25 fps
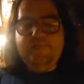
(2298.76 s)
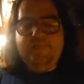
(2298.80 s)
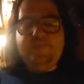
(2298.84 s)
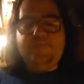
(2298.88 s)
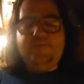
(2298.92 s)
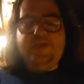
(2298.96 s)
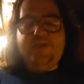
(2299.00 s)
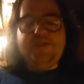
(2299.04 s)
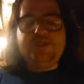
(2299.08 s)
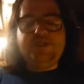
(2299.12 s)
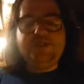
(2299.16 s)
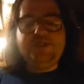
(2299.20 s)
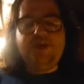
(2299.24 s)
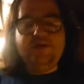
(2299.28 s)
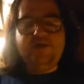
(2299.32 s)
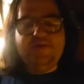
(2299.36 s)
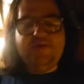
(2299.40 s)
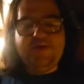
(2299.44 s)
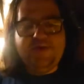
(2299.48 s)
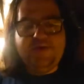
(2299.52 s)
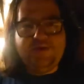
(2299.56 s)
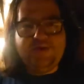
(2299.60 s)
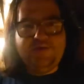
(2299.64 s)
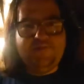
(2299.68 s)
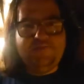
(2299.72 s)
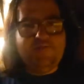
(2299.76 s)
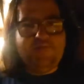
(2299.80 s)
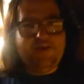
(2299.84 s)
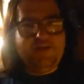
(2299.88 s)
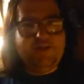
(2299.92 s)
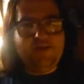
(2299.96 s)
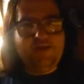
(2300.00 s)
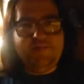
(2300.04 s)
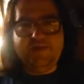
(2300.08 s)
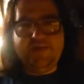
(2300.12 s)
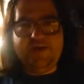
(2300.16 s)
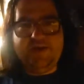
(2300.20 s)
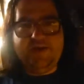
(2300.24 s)
Please share this
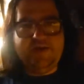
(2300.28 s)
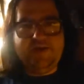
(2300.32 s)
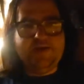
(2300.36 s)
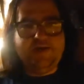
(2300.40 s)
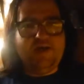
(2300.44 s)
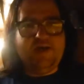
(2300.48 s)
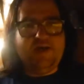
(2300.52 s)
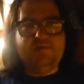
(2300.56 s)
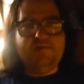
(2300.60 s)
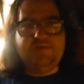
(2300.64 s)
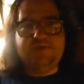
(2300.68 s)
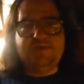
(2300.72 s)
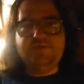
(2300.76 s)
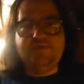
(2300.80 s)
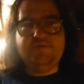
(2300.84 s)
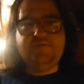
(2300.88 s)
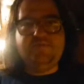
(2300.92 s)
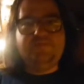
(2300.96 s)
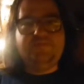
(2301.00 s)
50 million times.